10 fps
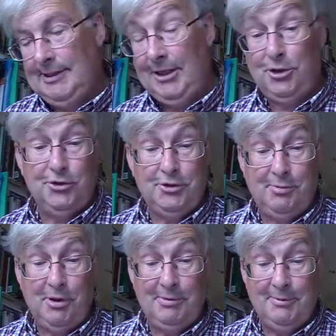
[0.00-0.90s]
cause you
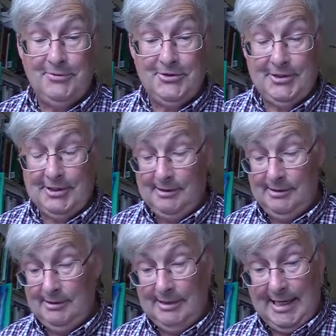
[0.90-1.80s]
problems
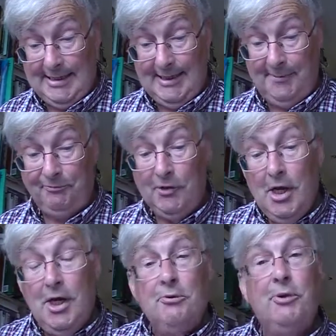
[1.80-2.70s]
later.
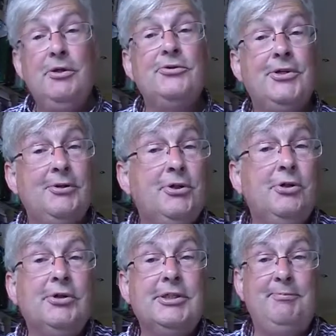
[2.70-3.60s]
We also
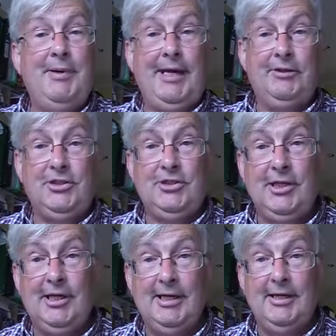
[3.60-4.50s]
talked about
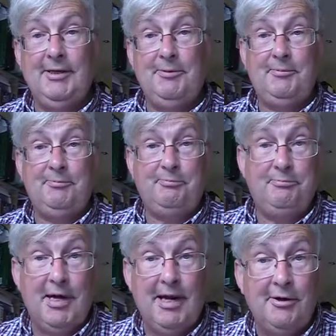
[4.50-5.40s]

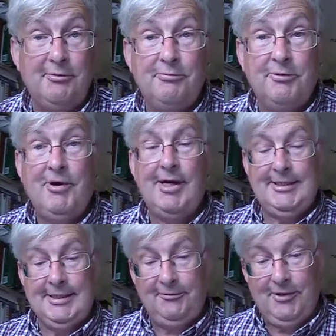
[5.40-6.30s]

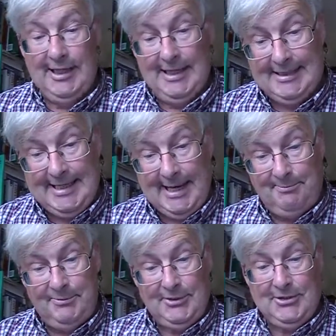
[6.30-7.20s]
revising for the
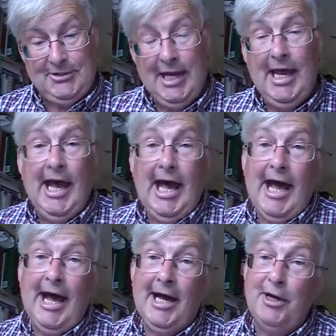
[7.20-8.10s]
exams.
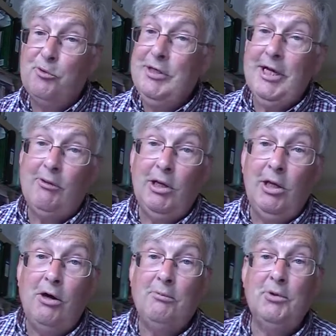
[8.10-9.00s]
We know a
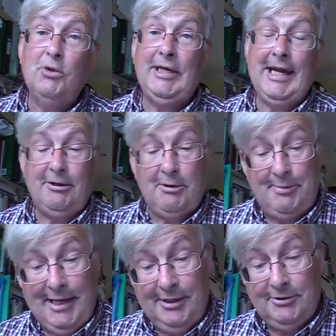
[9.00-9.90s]
lot more now
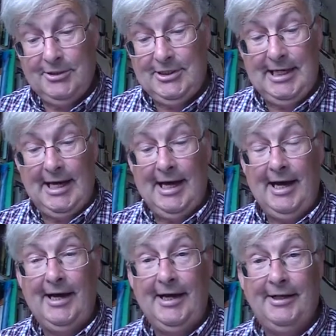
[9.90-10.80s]
about
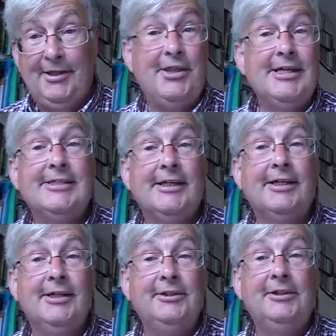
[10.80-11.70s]
the things that
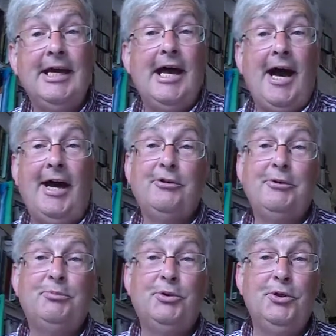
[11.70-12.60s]
can either
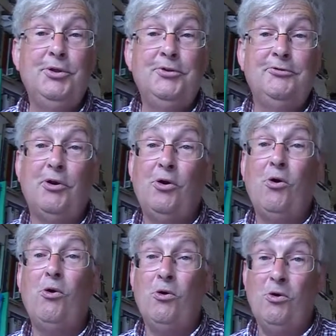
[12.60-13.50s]
improve
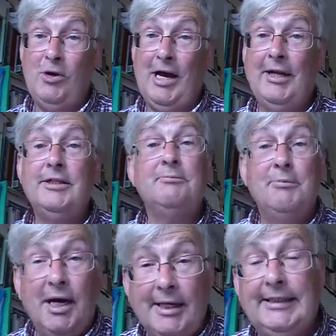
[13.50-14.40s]
or
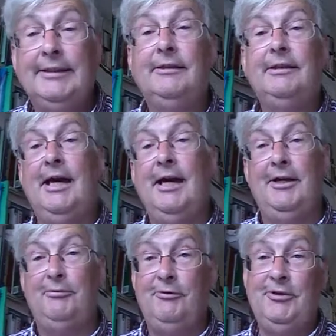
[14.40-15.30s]
undermine
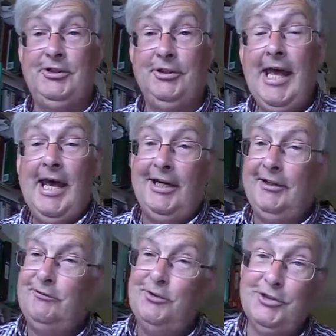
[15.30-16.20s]
revision, and
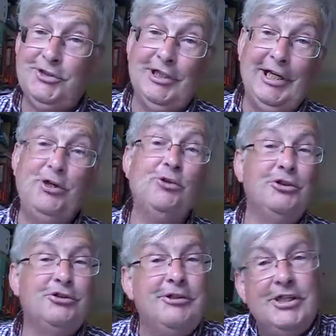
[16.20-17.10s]
unfortunately all the
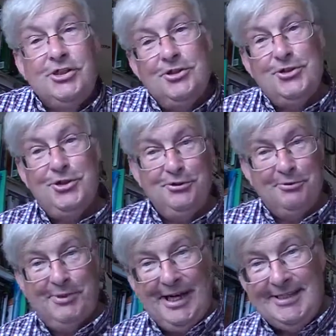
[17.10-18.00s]
traditional
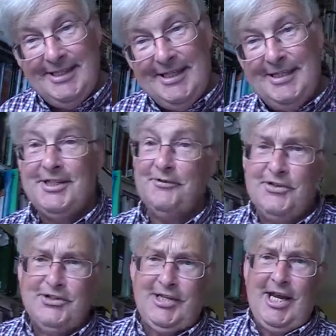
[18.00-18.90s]
student practices of
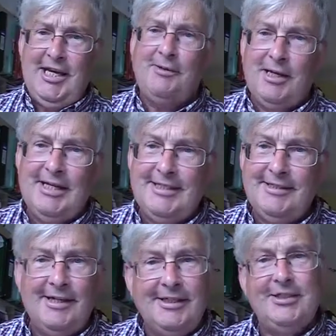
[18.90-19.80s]
staying up late at
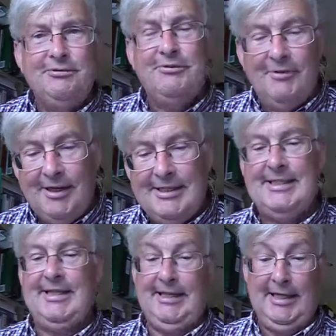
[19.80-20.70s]
night and
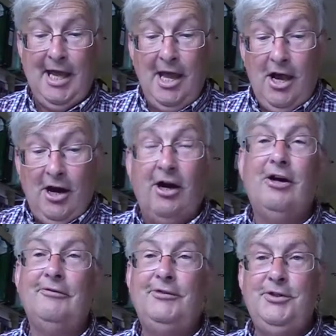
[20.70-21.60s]
revising,
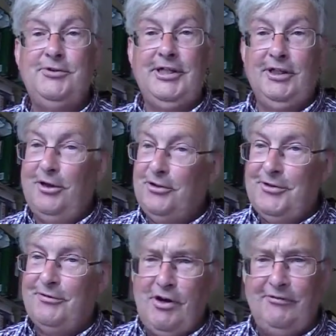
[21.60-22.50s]
of using lots
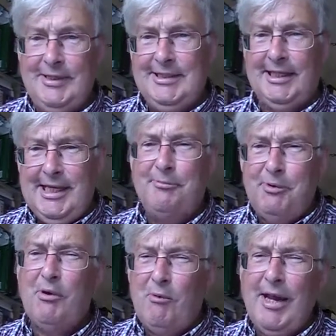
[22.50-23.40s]
of coffee to keep
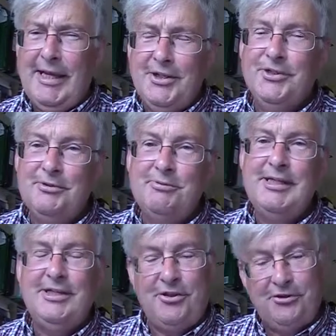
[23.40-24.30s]
you awake as you
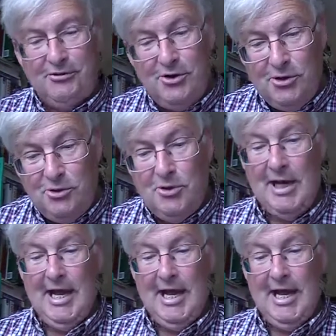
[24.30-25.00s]
read through,